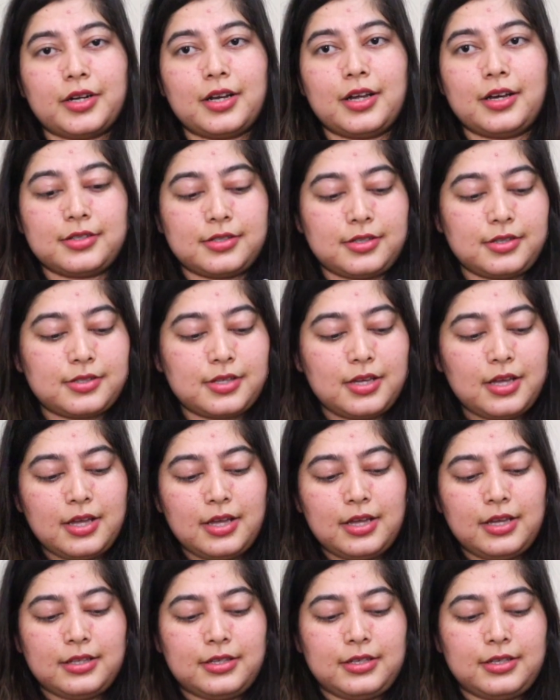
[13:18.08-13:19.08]
glasses.
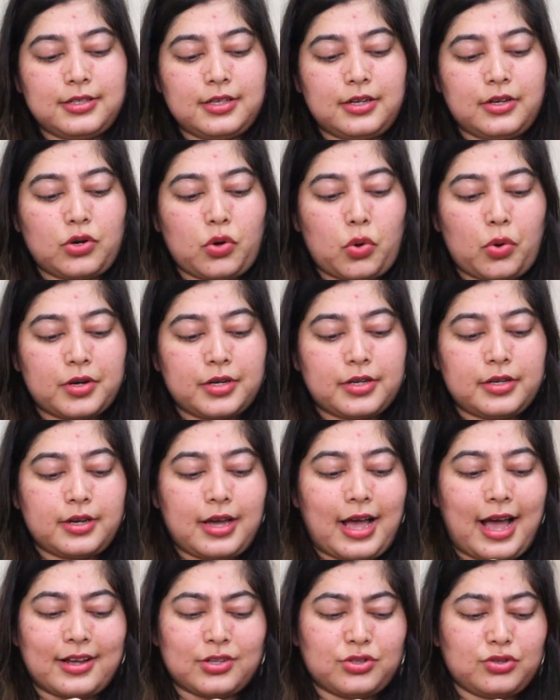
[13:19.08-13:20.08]
These are not
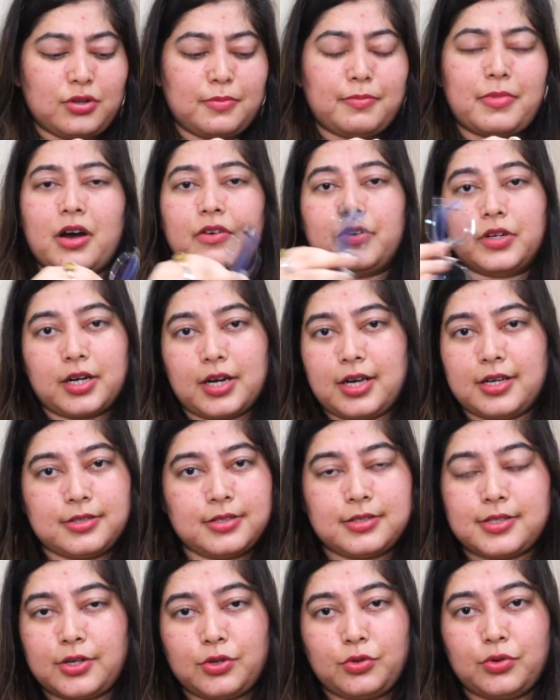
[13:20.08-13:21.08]
actual power
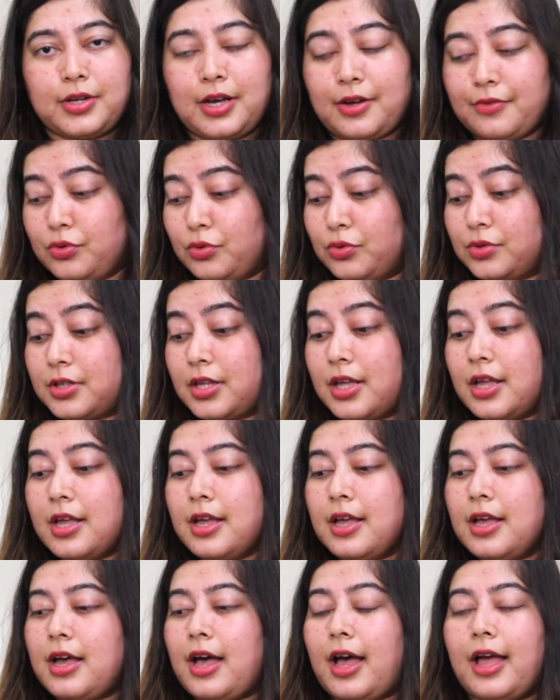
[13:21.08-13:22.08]
glasses. I don't have those.
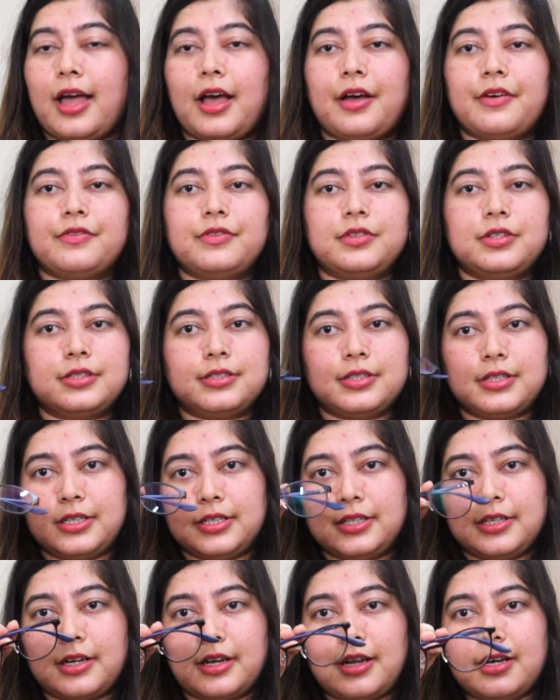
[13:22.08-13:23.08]
I have these
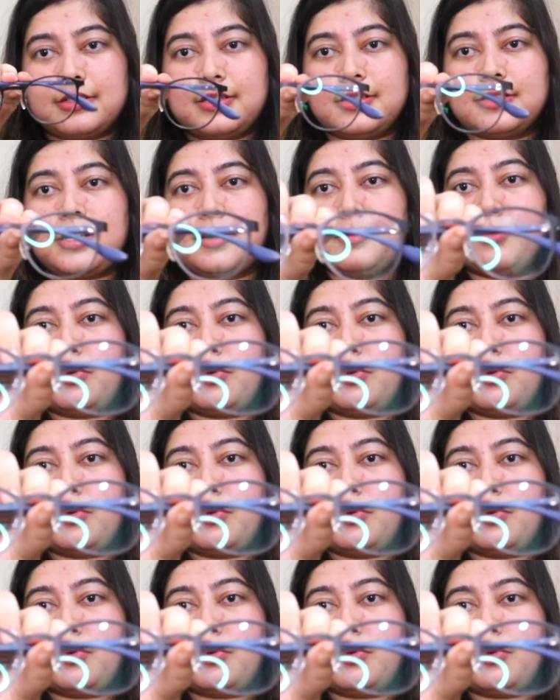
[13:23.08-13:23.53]
reading glasses. I